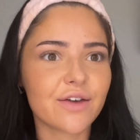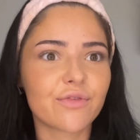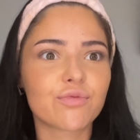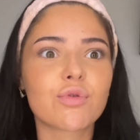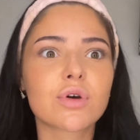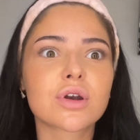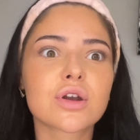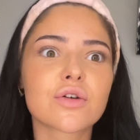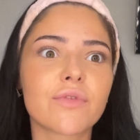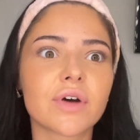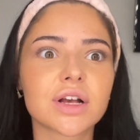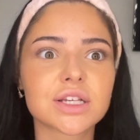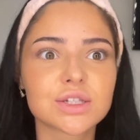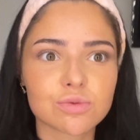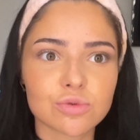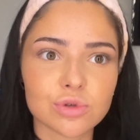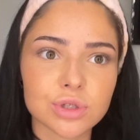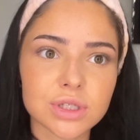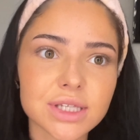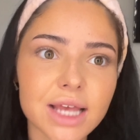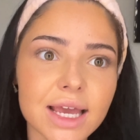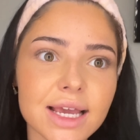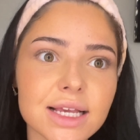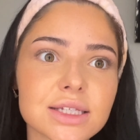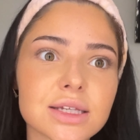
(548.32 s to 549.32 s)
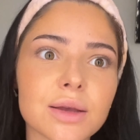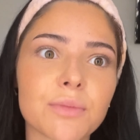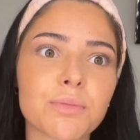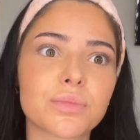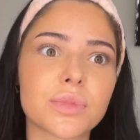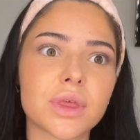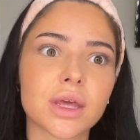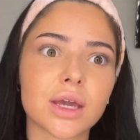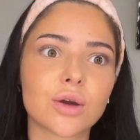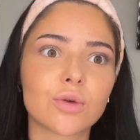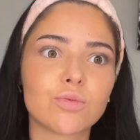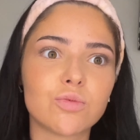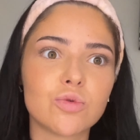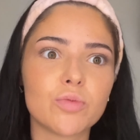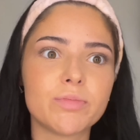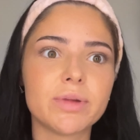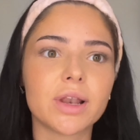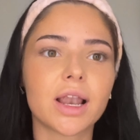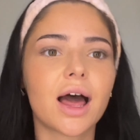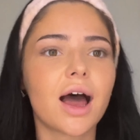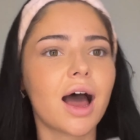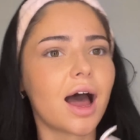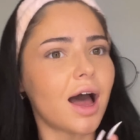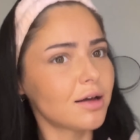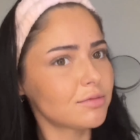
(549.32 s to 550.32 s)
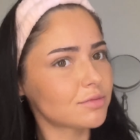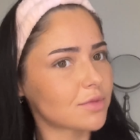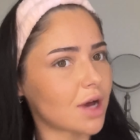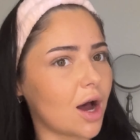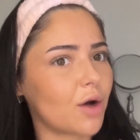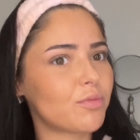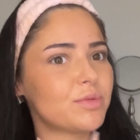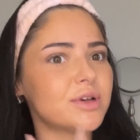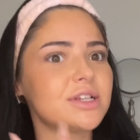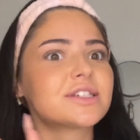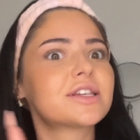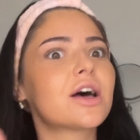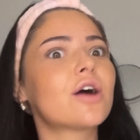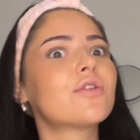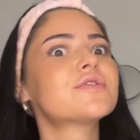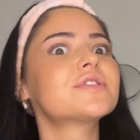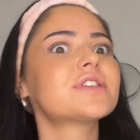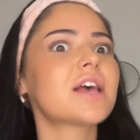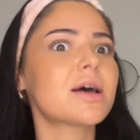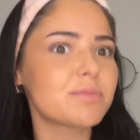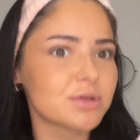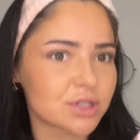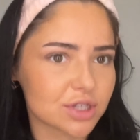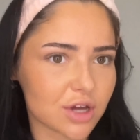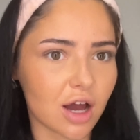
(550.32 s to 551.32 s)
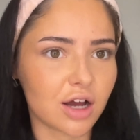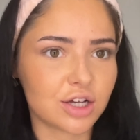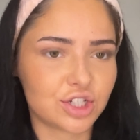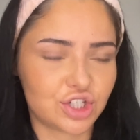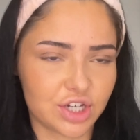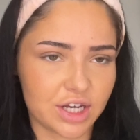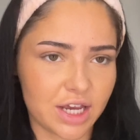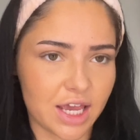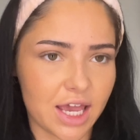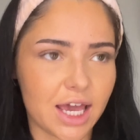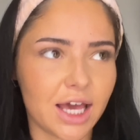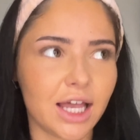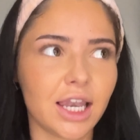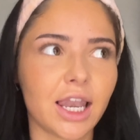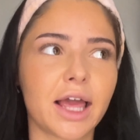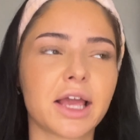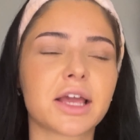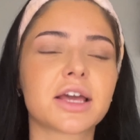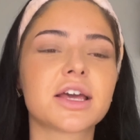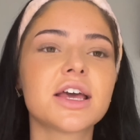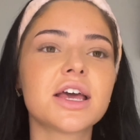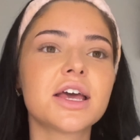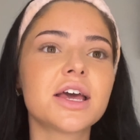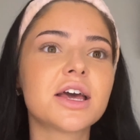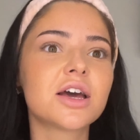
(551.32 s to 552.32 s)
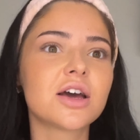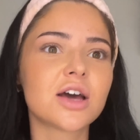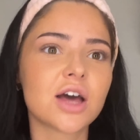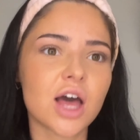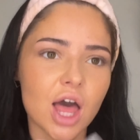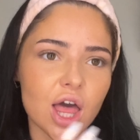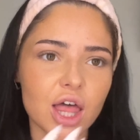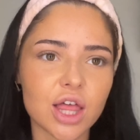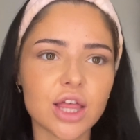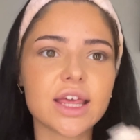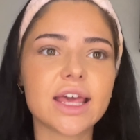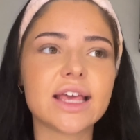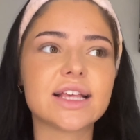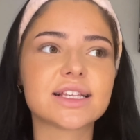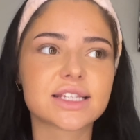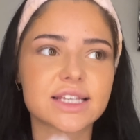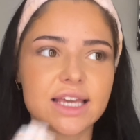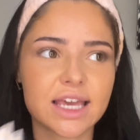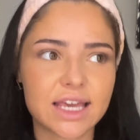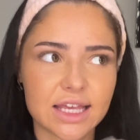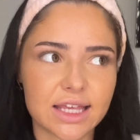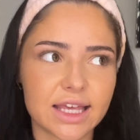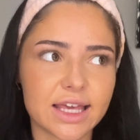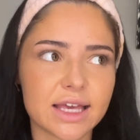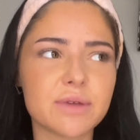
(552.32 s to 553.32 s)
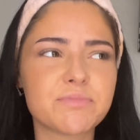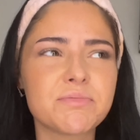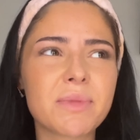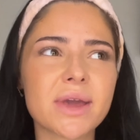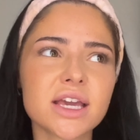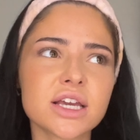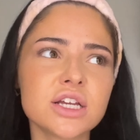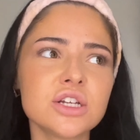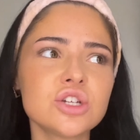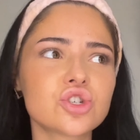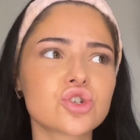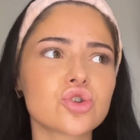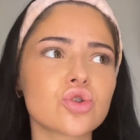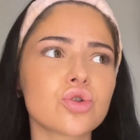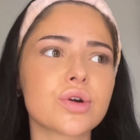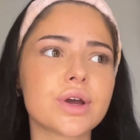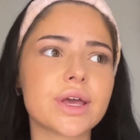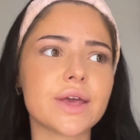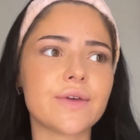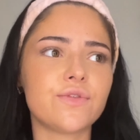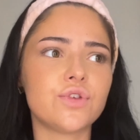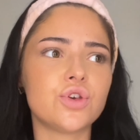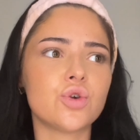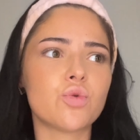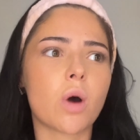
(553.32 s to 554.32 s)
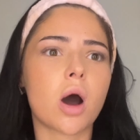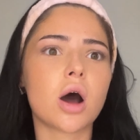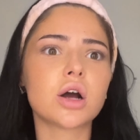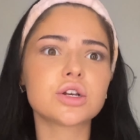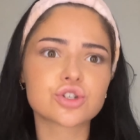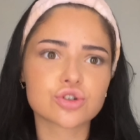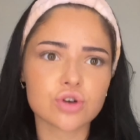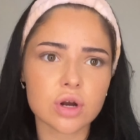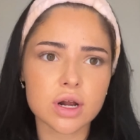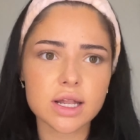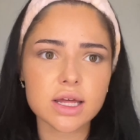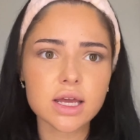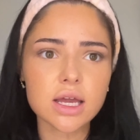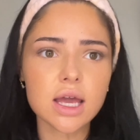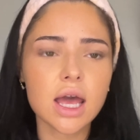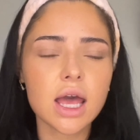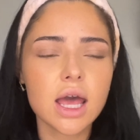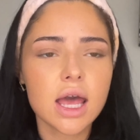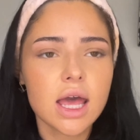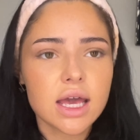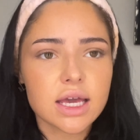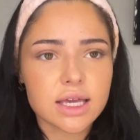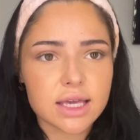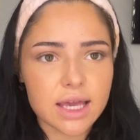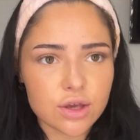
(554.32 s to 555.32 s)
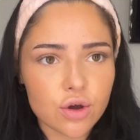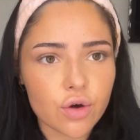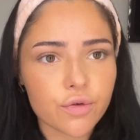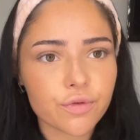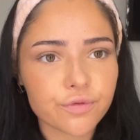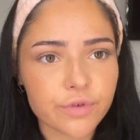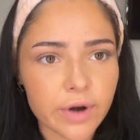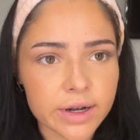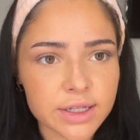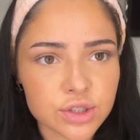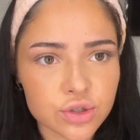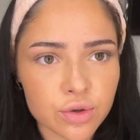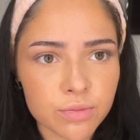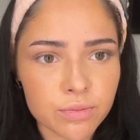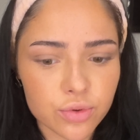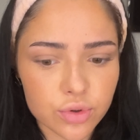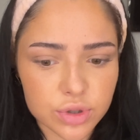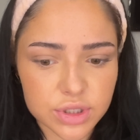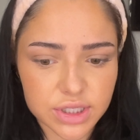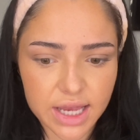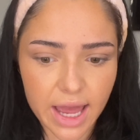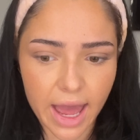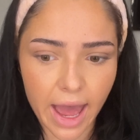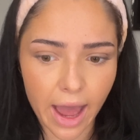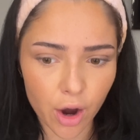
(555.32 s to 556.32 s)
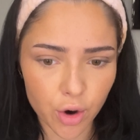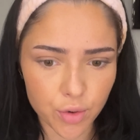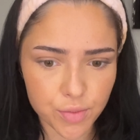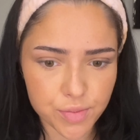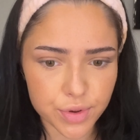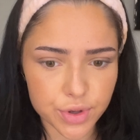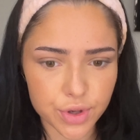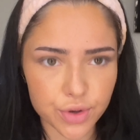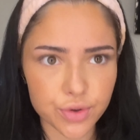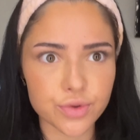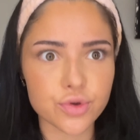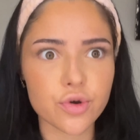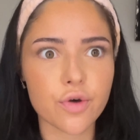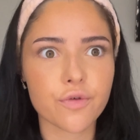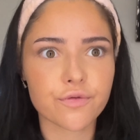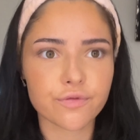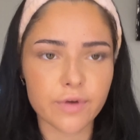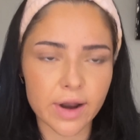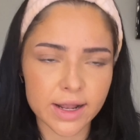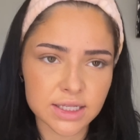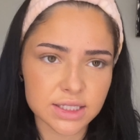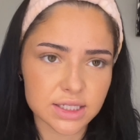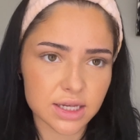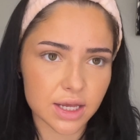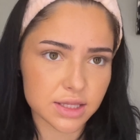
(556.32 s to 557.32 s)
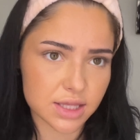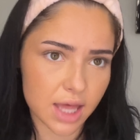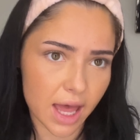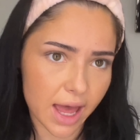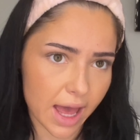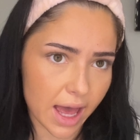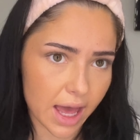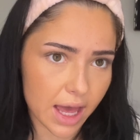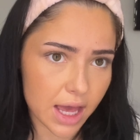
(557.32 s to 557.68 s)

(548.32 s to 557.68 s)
one of us will say something, we'll be like, I'll be self-sabotaging here. Like, it's making sure if you are struggling, get your friends on board to help you. Your friends are there